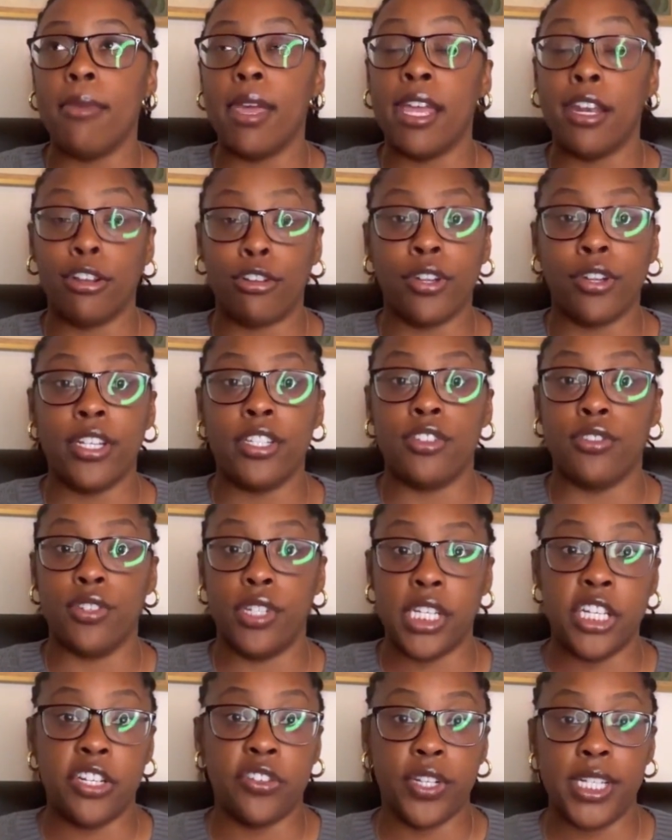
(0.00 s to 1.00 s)
increase or
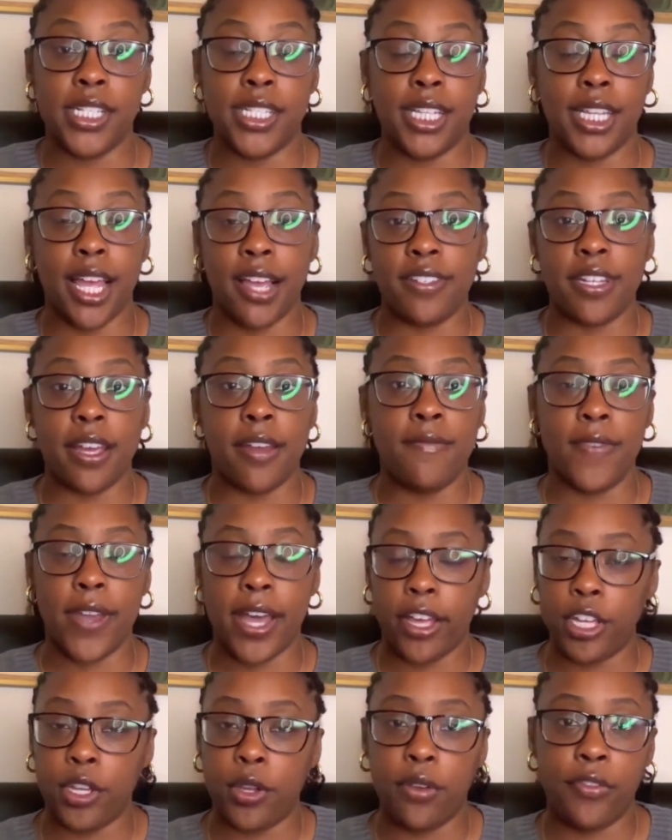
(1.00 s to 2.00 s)
decrease the lifetime
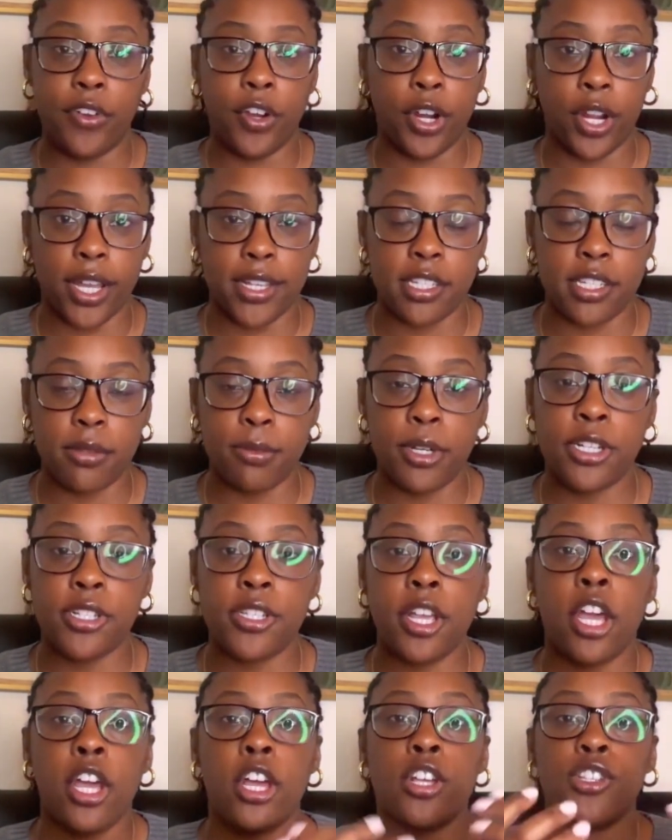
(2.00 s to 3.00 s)
value of your
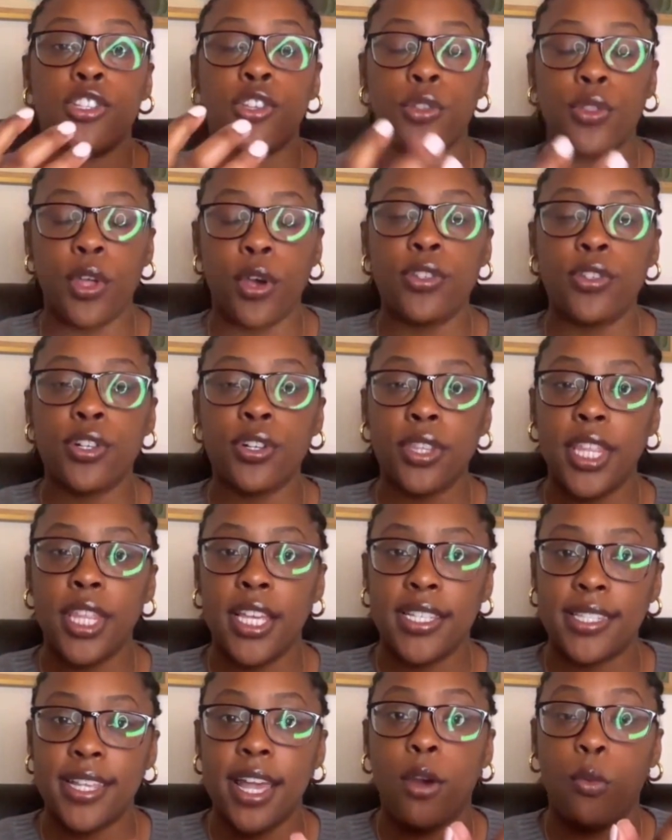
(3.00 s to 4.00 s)
customers. So those are
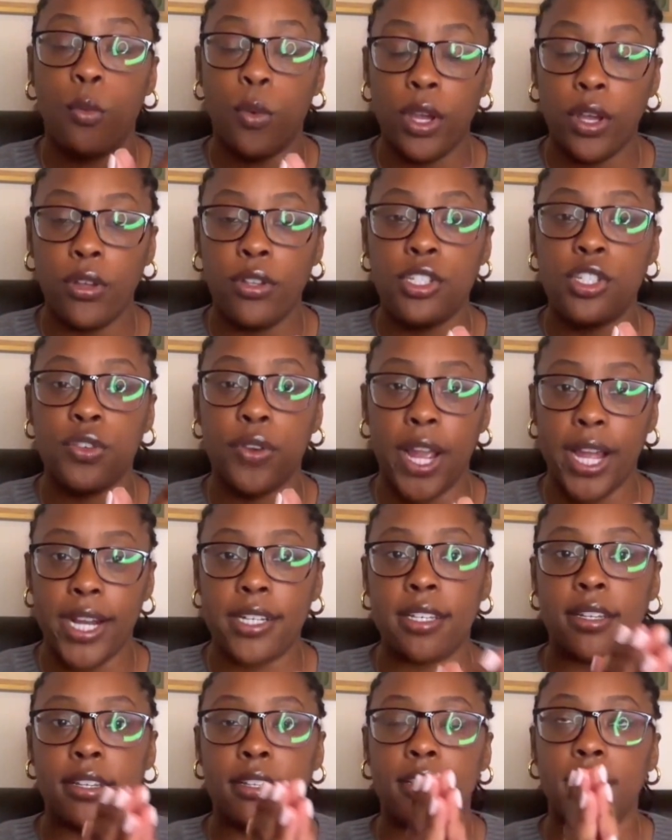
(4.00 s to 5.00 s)
things that will
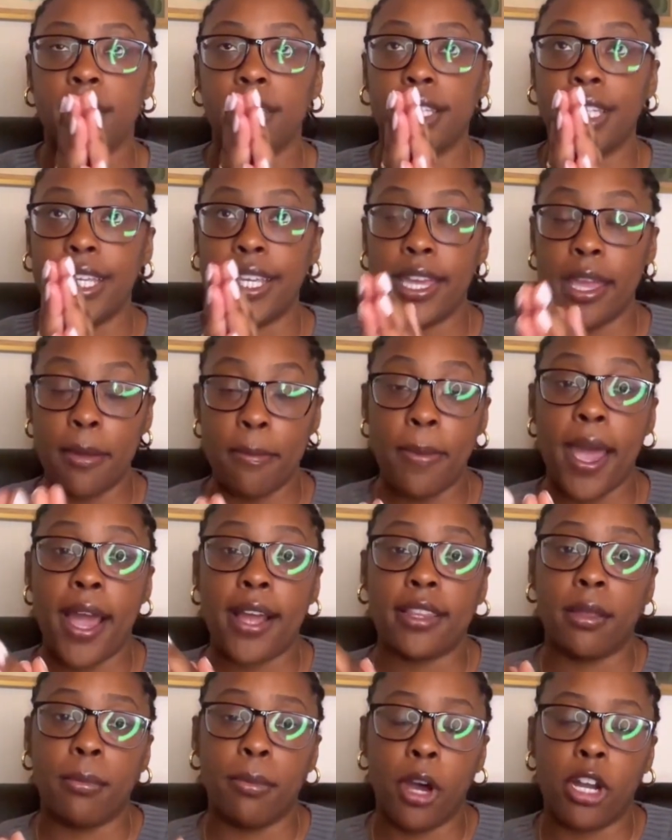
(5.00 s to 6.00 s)
directly
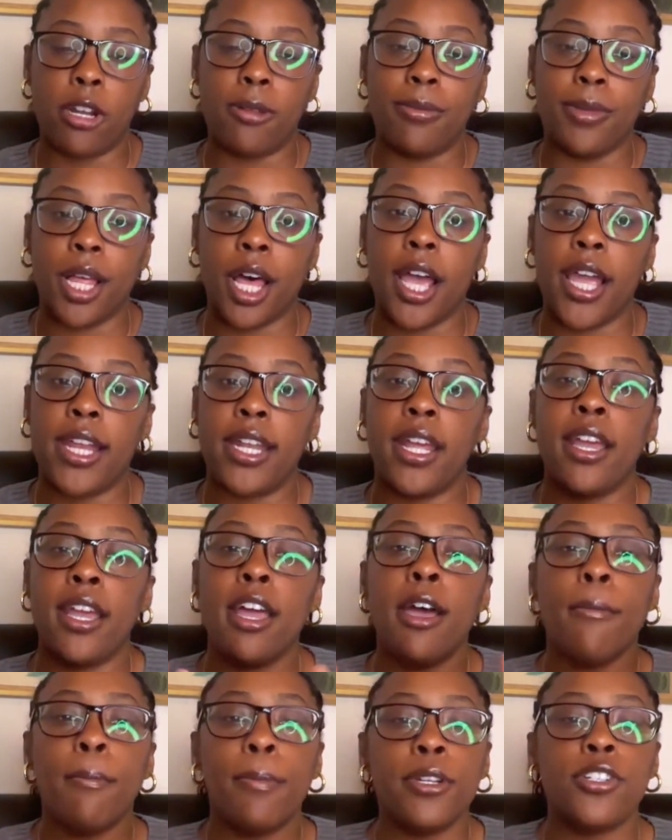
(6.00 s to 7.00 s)
impact the bottom line,
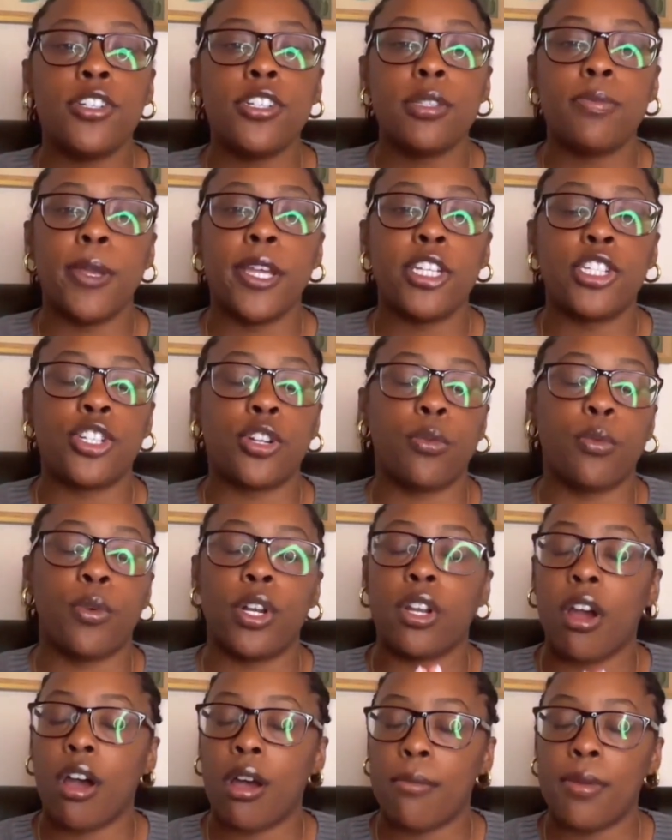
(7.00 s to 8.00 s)
but just make sure we're
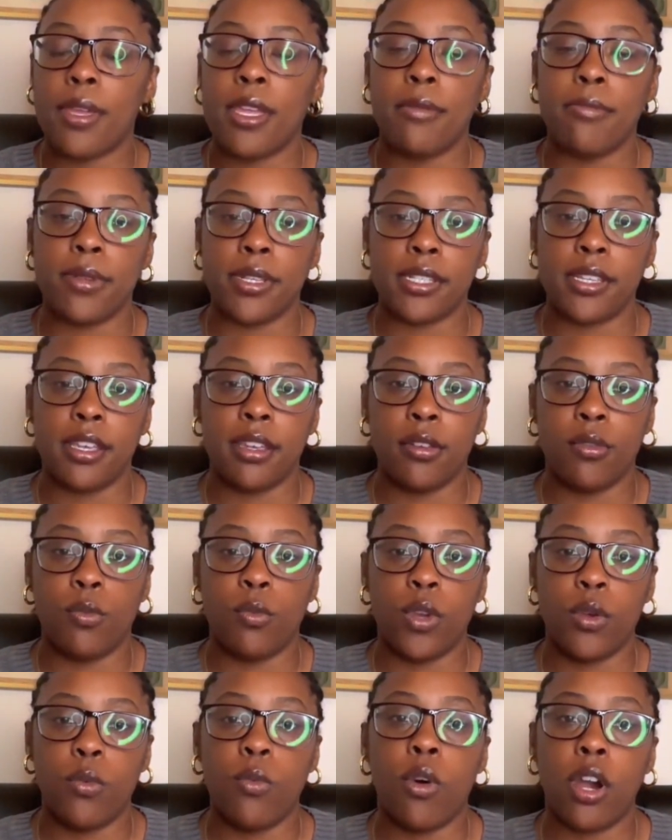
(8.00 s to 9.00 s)
not being busy.
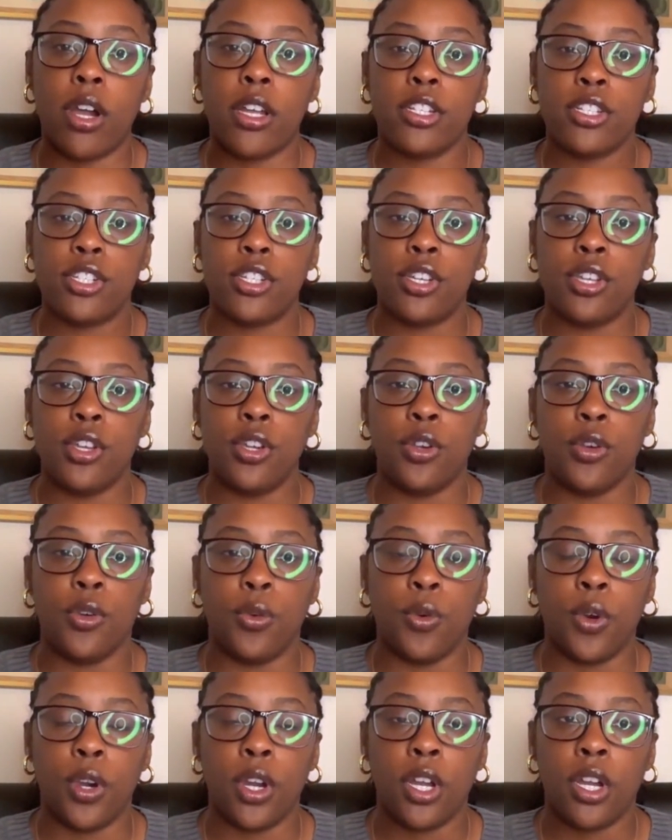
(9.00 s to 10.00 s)
We want
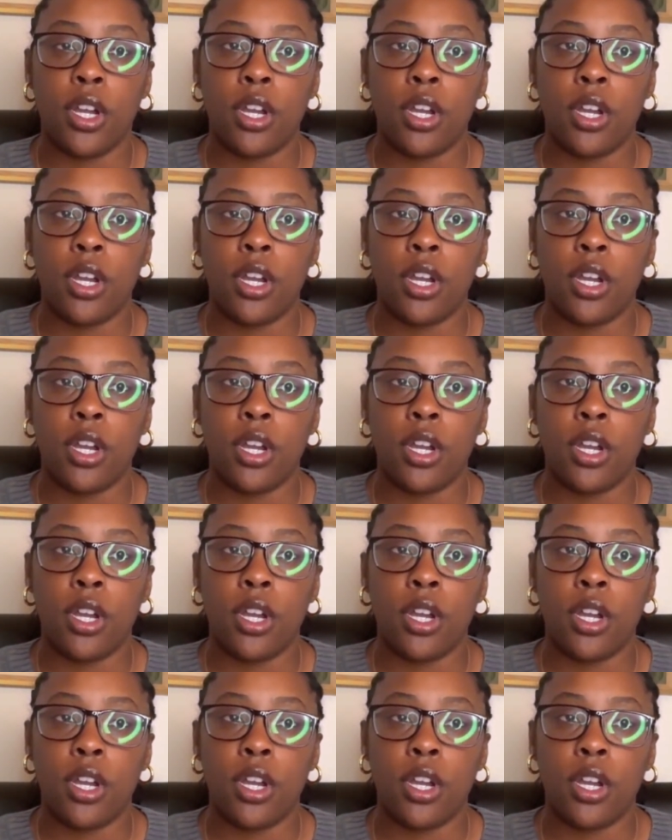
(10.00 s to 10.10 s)
to